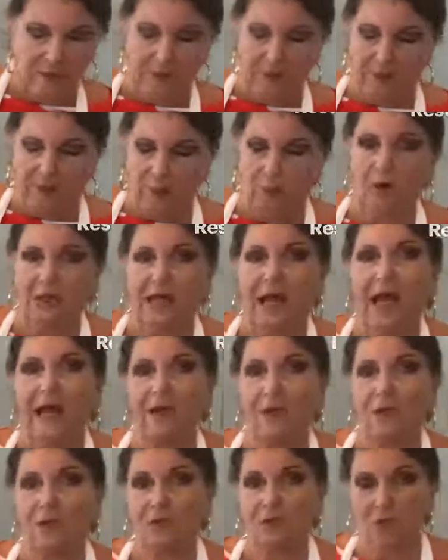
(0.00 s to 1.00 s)
But what
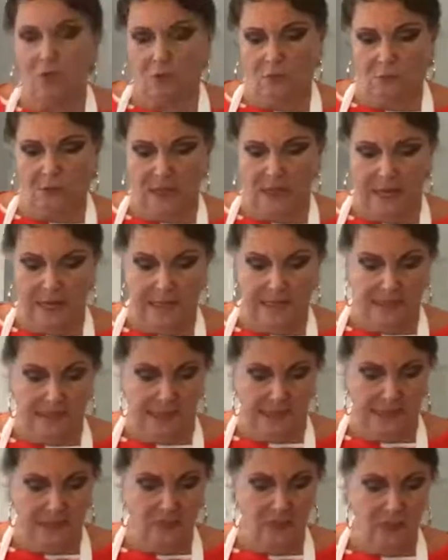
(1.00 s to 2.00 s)
I also
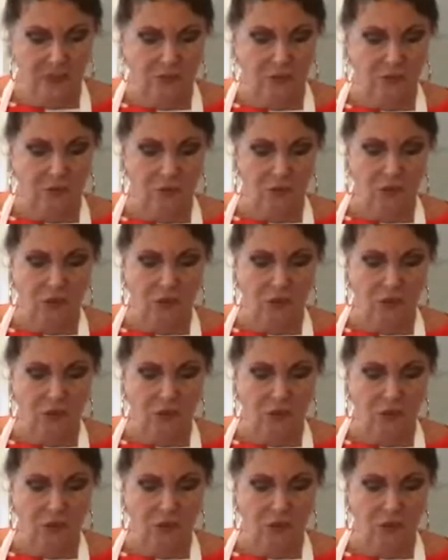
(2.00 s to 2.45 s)
like to do,